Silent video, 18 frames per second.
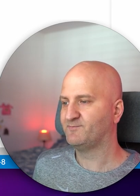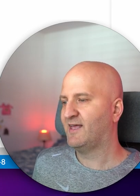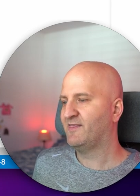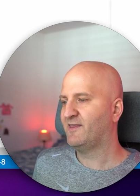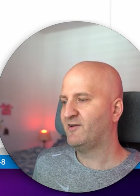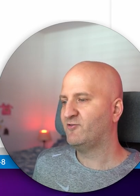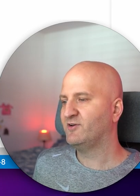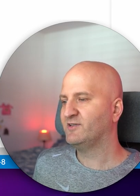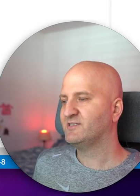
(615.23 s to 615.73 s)
And
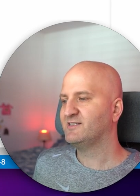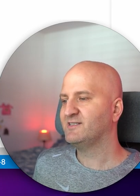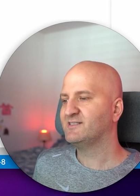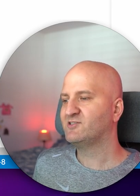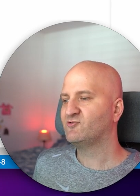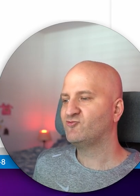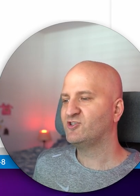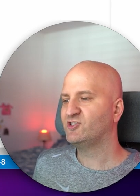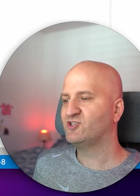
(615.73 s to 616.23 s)
there is
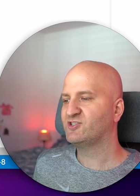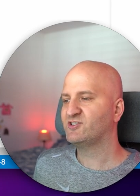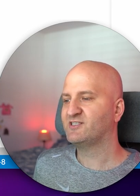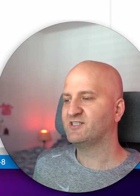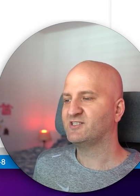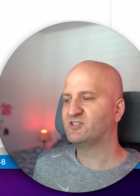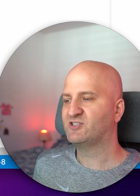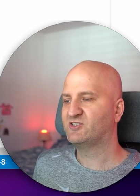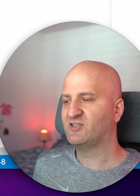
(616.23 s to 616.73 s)
this
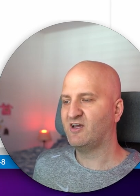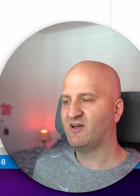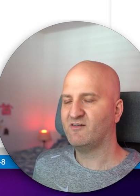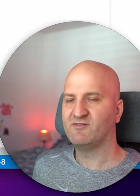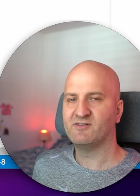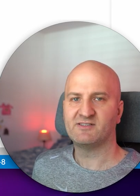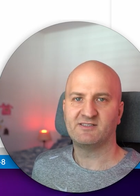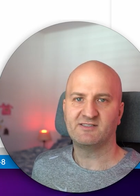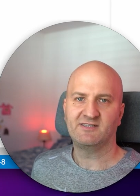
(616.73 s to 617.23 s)
register
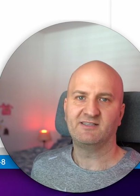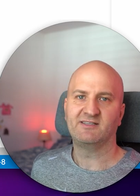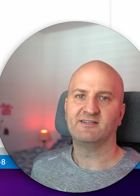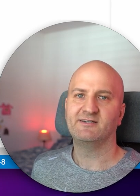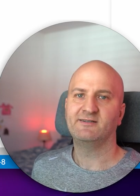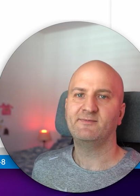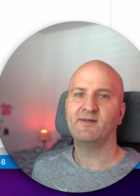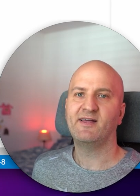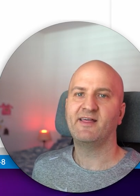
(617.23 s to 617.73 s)
service
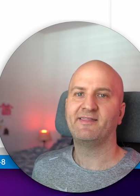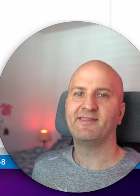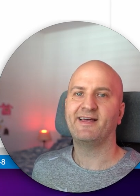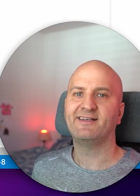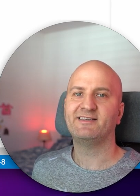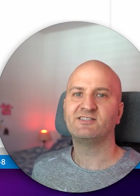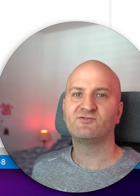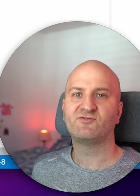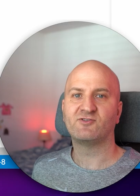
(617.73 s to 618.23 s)
here, and
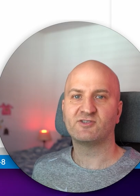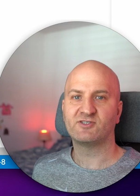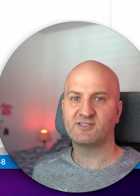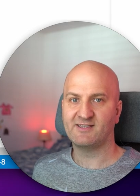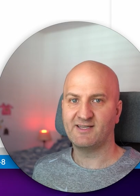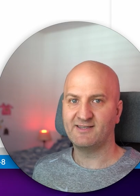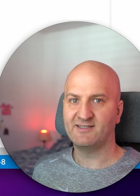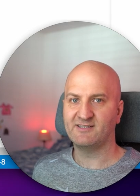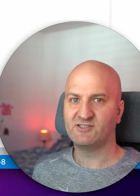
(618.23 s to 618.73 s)
that is for
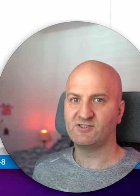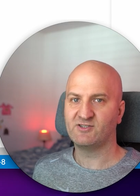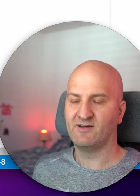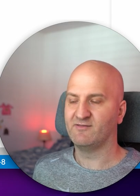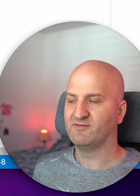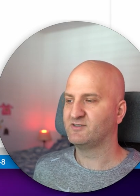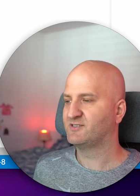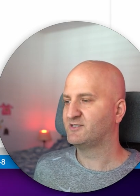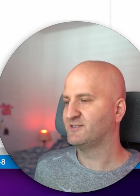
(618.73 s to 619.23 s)
standard
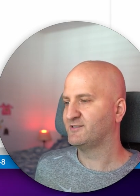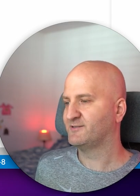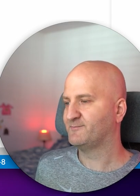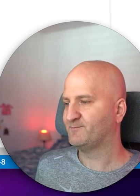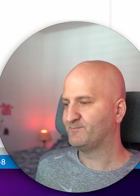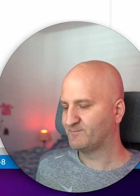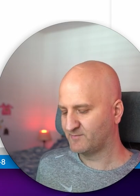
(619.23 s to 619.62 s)
services.